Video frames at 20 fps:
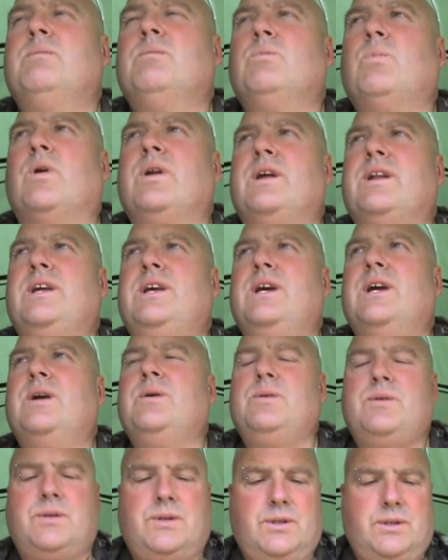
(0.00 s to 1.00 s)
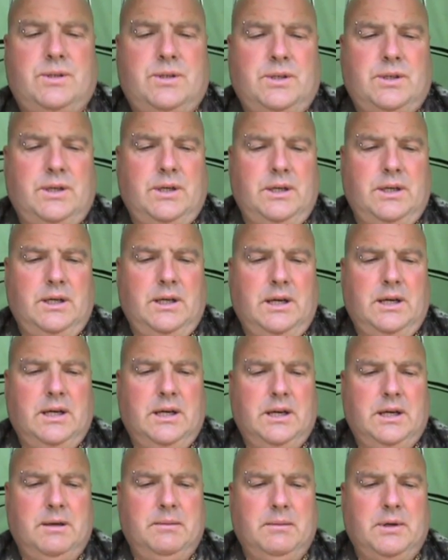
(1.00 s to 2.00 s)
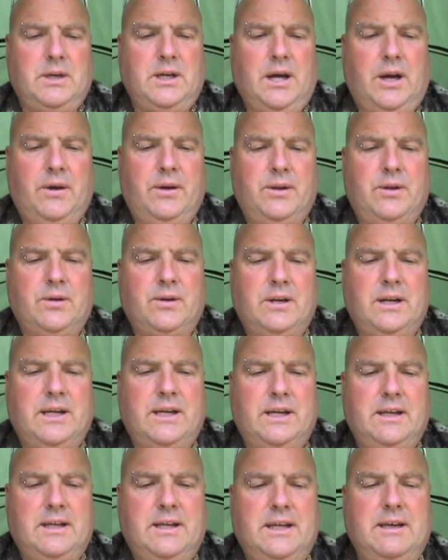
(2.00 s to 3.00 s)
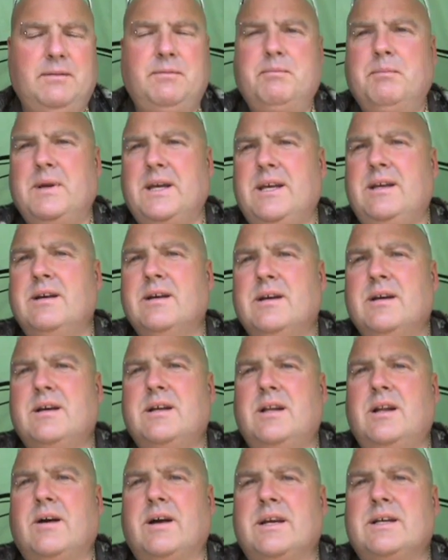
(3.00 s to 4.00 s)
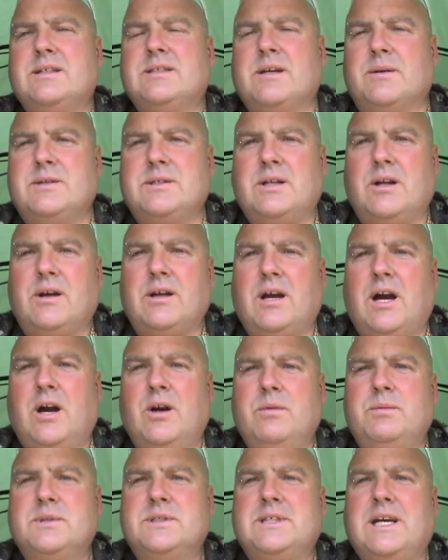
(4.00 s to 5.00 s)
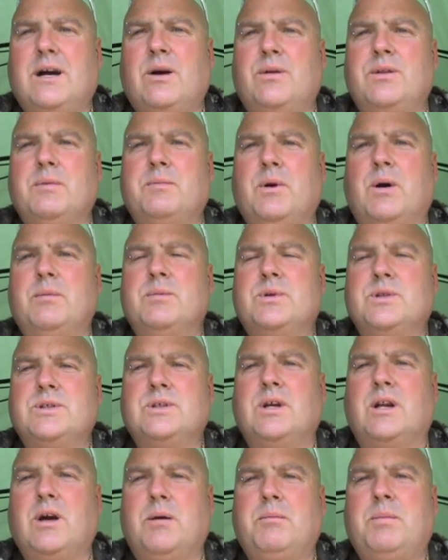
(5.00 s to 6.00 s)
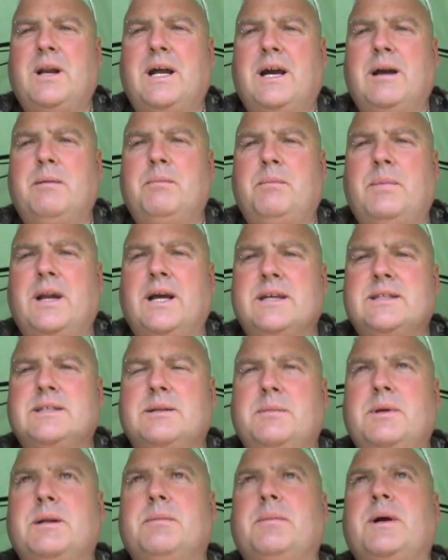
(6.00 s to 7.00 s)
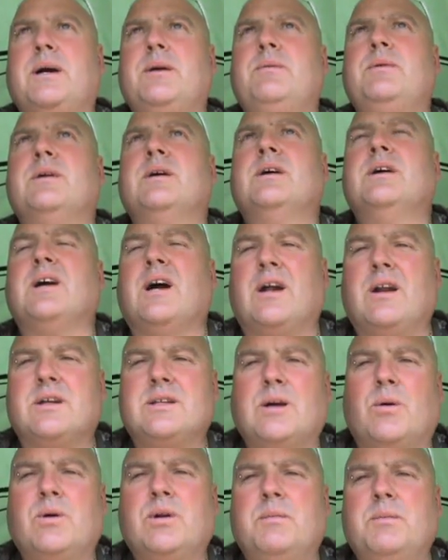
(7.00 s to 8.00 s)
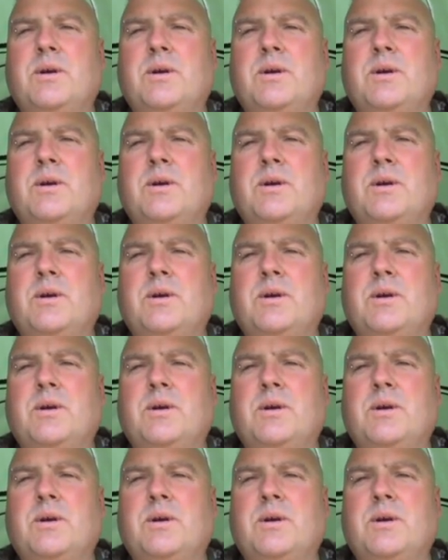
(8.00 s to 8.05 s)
wanted to use a coated hook link, give me like, so it's like opens out on the bottom because you're like placing them in a boat, and I don't want to